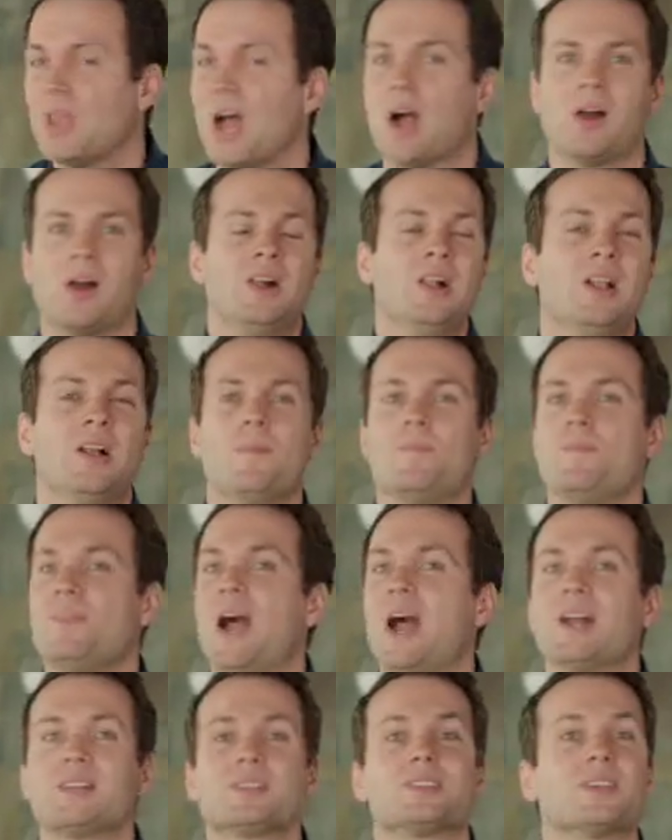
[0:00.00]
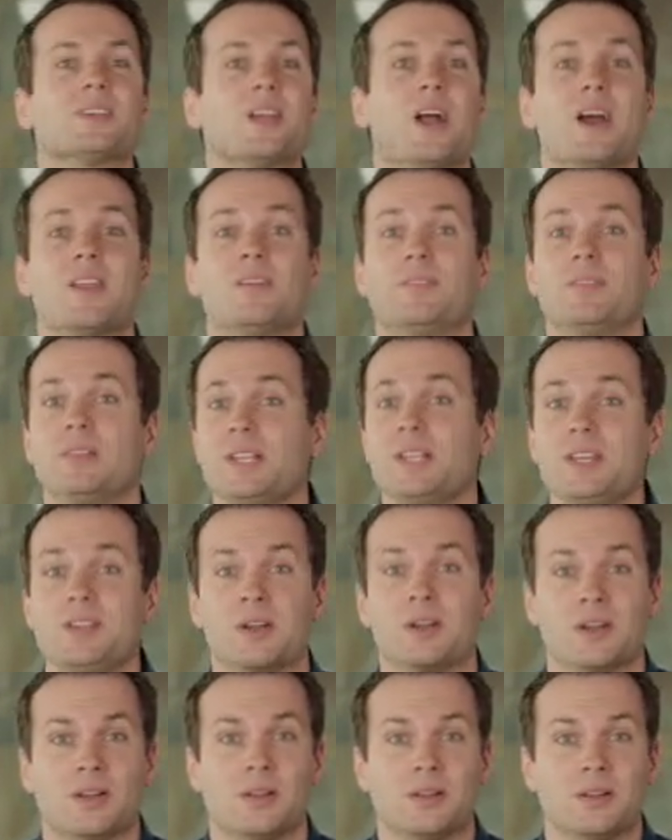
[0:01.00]
Oh, that's the kind of
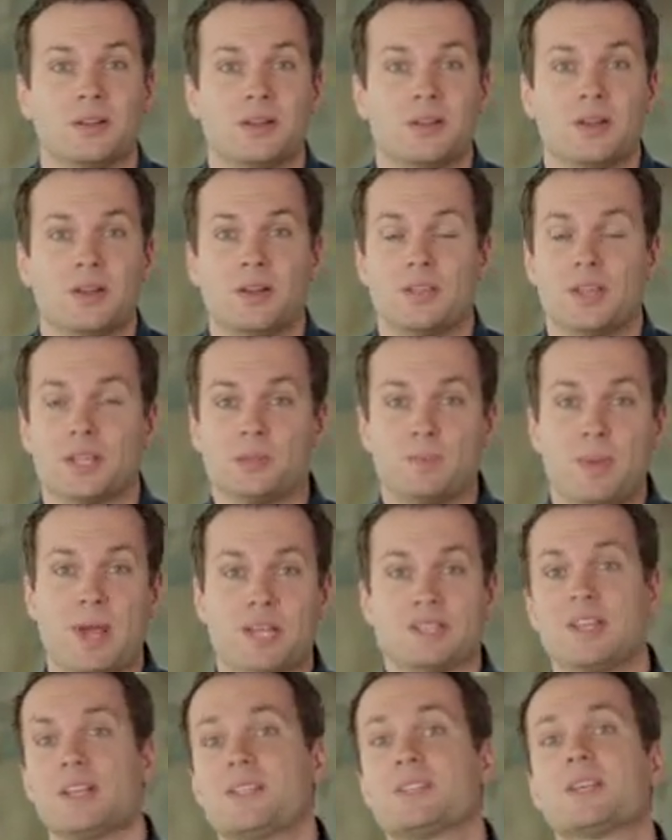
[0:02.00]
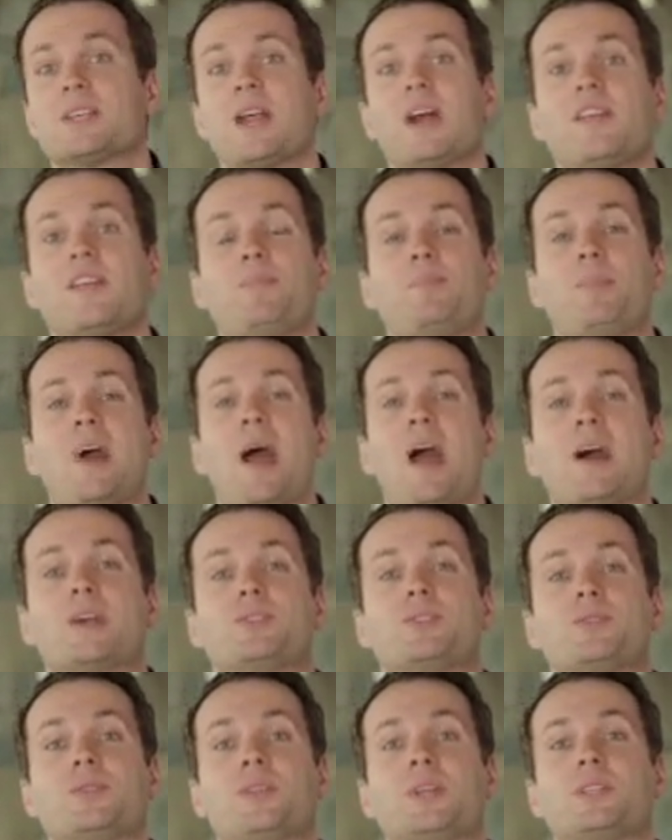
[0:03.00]
leader that's best. That's the kind of
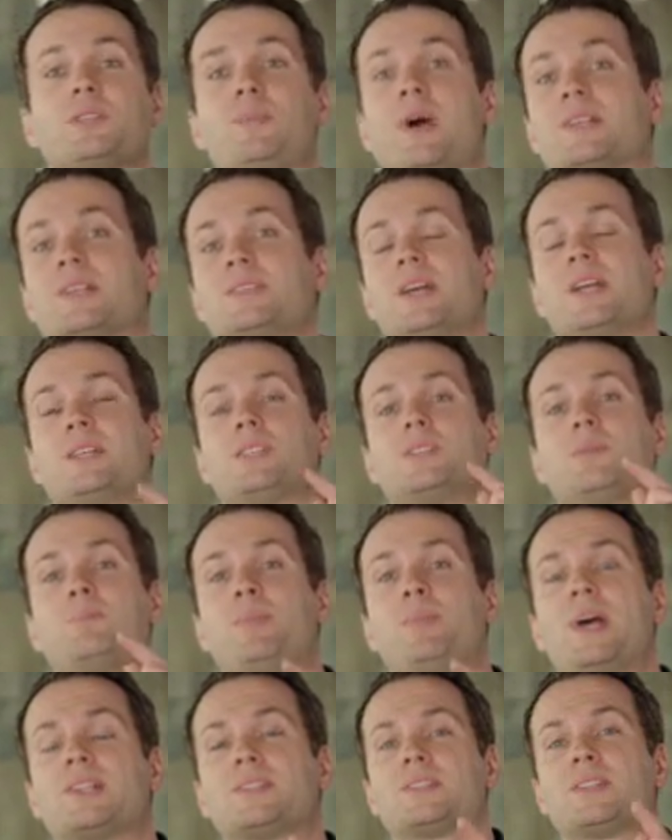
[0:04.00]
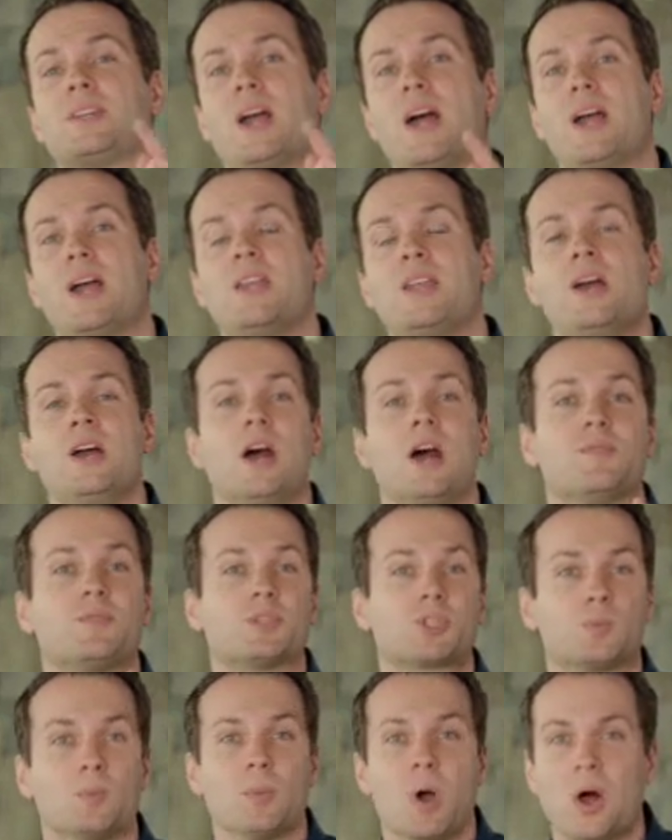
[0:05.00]
pastor that's best. That's the best kind of
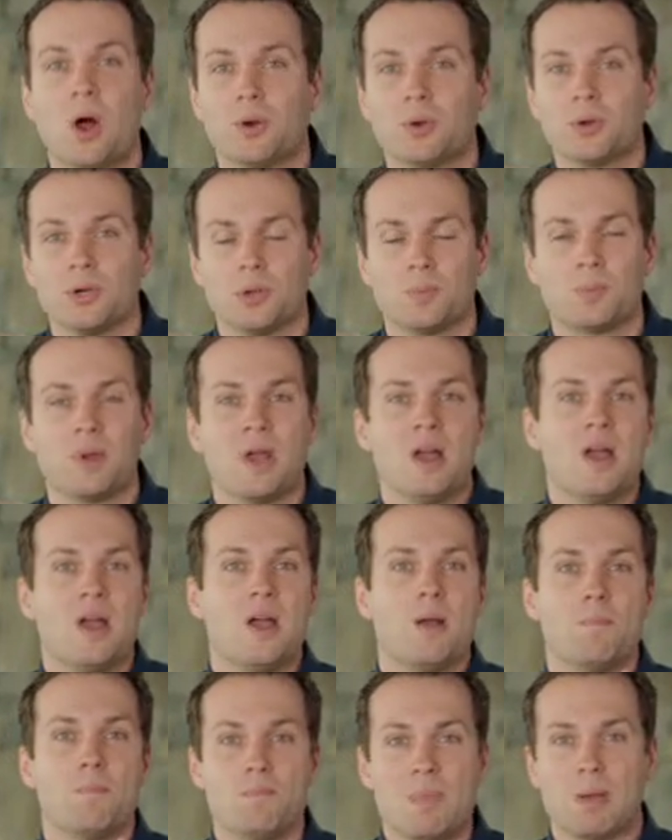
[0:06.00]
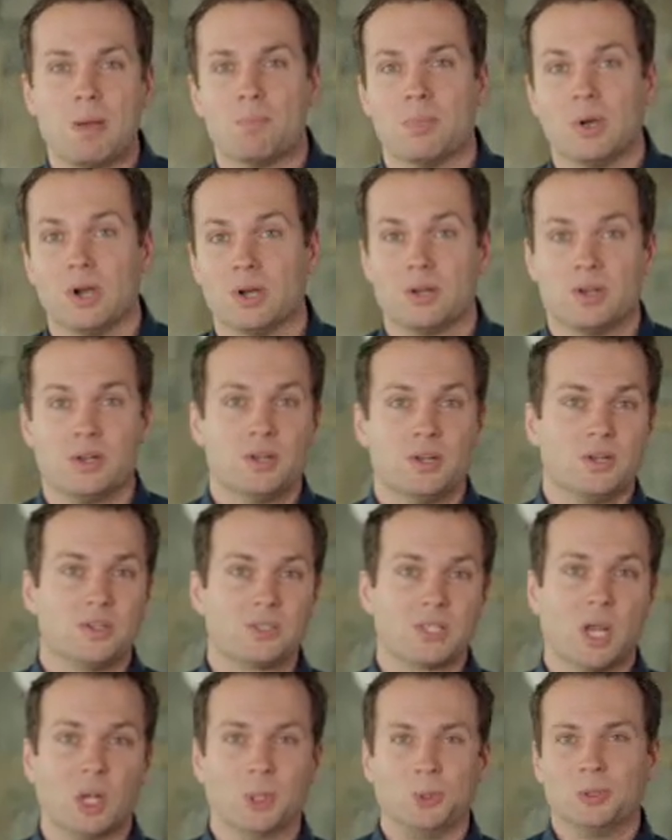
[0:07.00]
small group member.
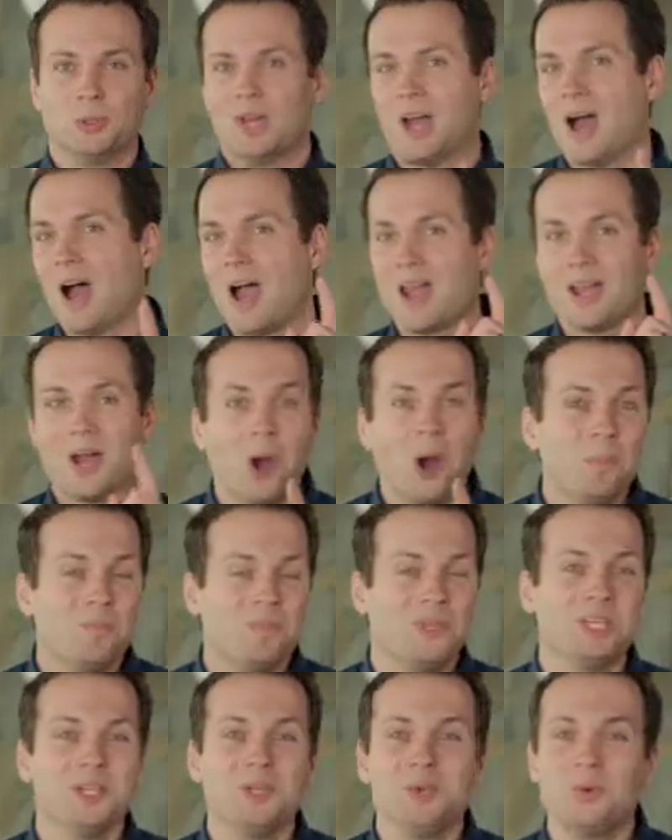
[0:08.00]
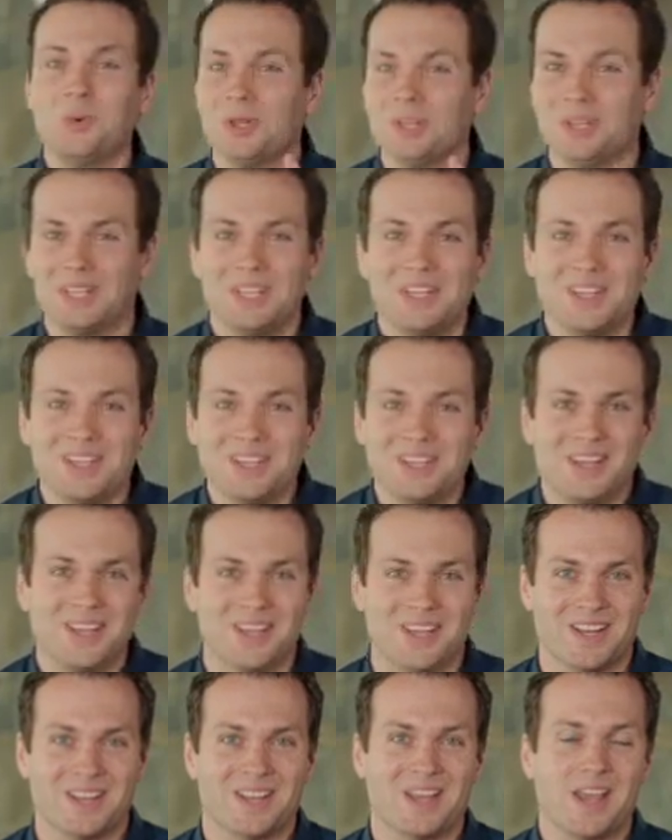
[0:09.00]
So I hope that you will lean
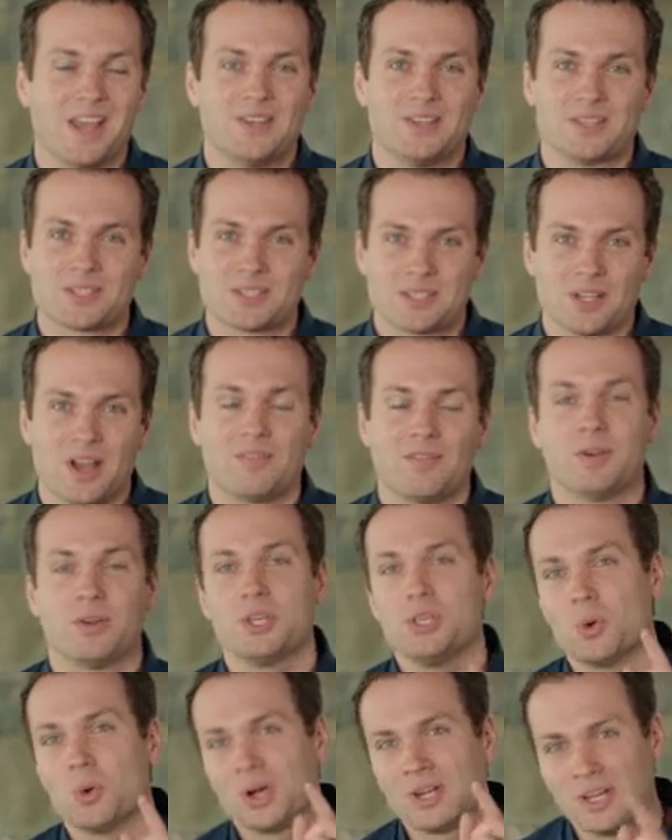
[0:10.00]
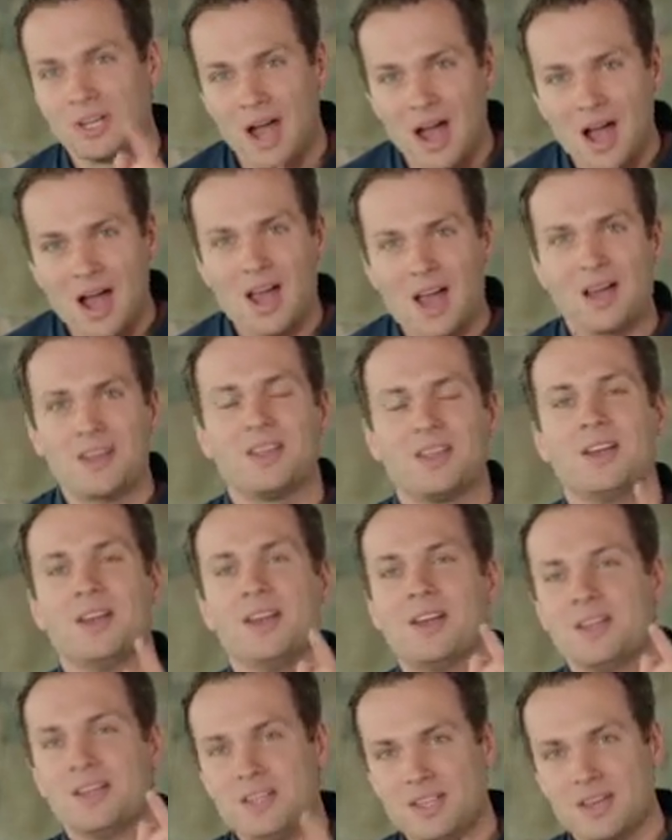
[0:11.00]
in and discover your
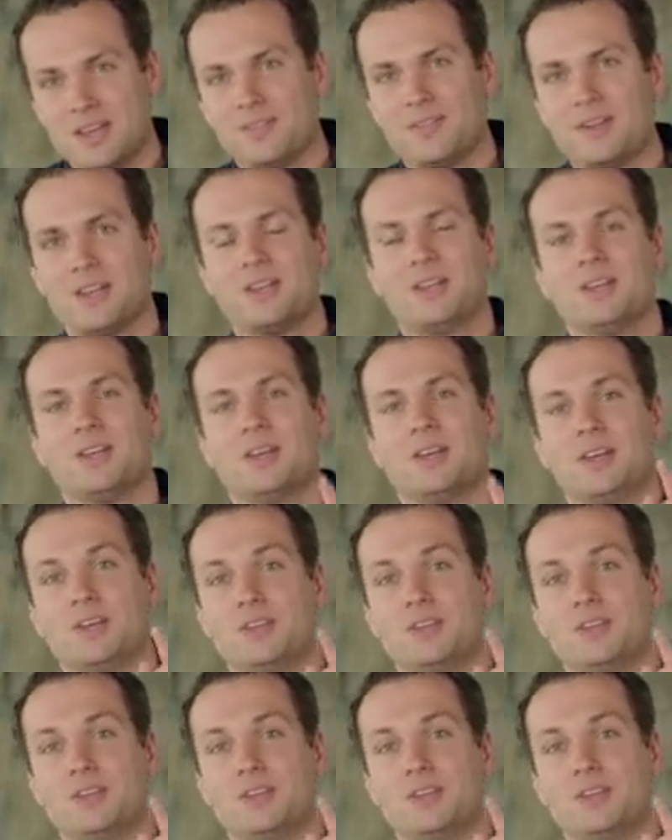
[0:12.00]
God-given